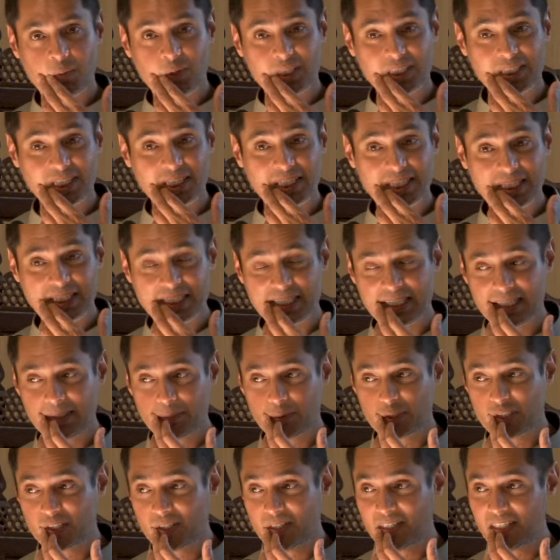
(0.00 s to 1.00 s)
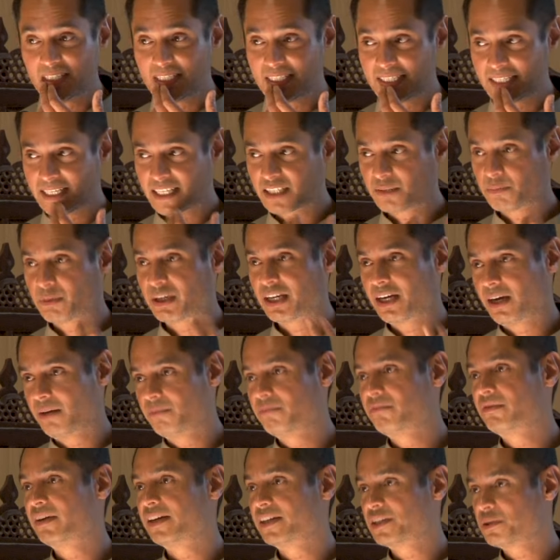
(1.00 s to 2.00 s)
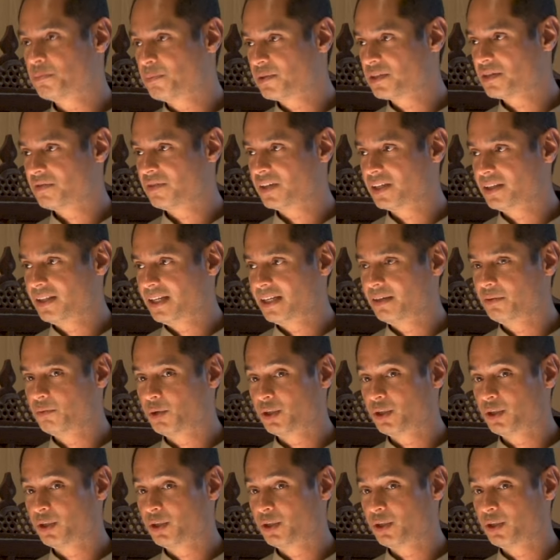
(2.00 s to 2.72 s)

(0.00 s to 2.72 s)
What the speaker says: watan in modernity has become a very specific thing.